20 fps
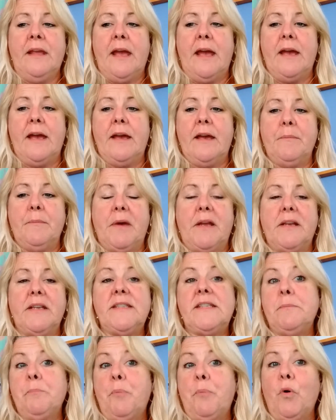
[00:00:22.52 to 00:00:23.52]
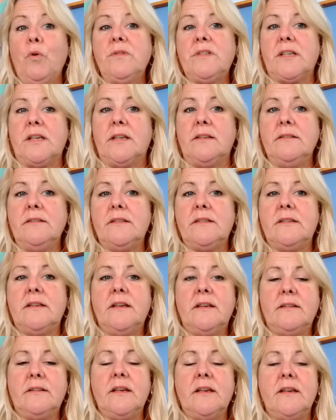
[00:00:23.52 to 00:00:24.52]
And it's important
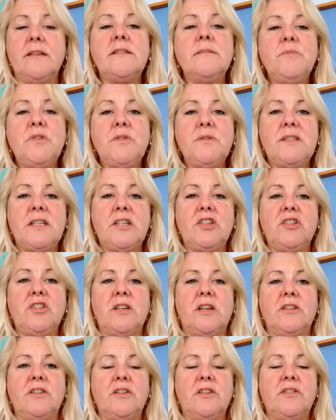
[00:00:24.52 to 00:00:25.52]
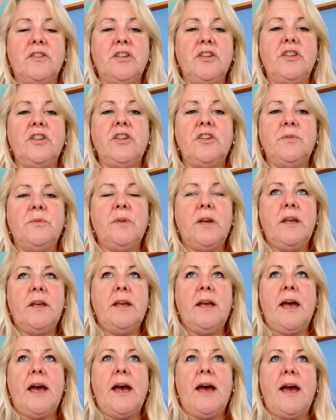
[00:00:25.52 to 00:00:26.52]
that as a musician that you
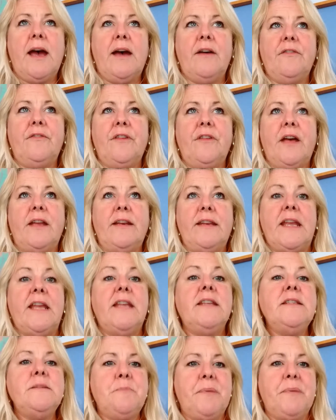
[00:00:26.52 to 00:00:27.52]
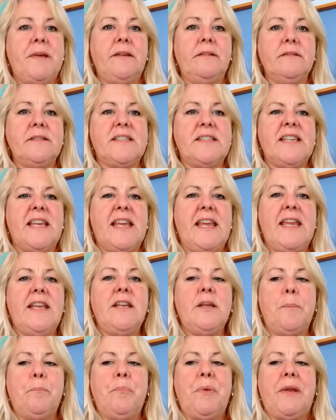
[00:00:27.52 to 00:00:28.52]
have an inbuilt
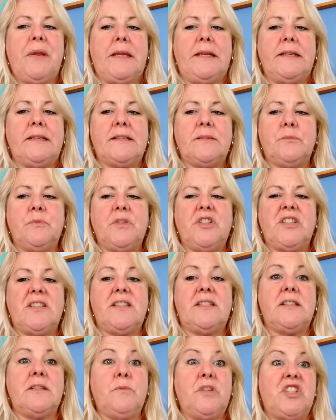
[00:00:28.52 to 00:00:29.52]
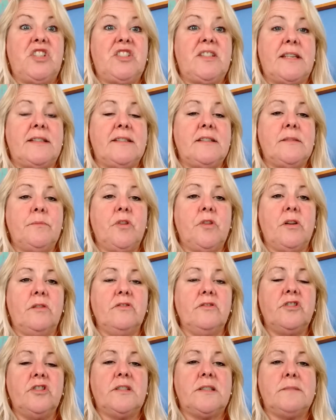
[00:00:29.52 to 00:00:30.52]
inner beat which sends
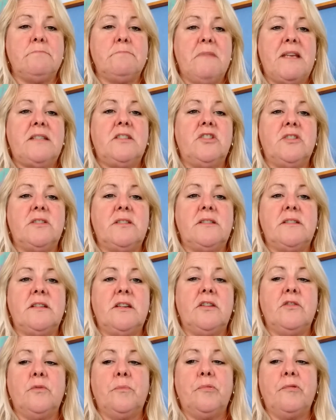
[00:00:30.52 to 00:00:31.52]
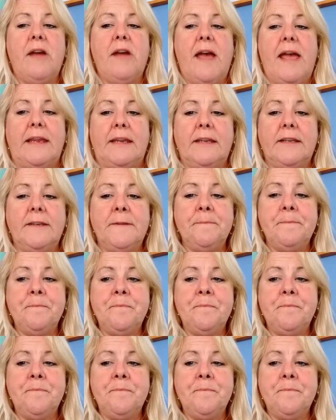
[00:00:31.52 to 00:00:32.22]
subconscious messages to your brain